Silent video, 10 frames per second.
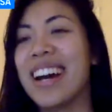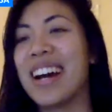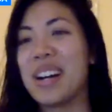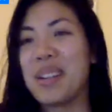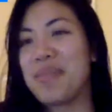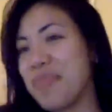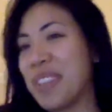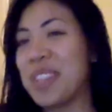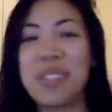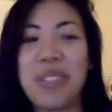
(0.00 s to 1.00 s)

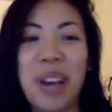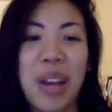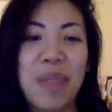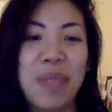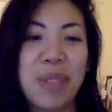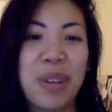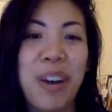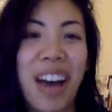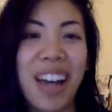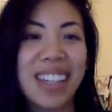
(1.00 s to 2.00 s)
Instagram. So
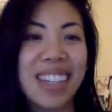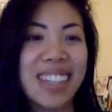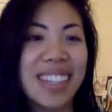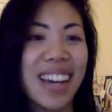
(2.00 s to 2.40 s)
hi.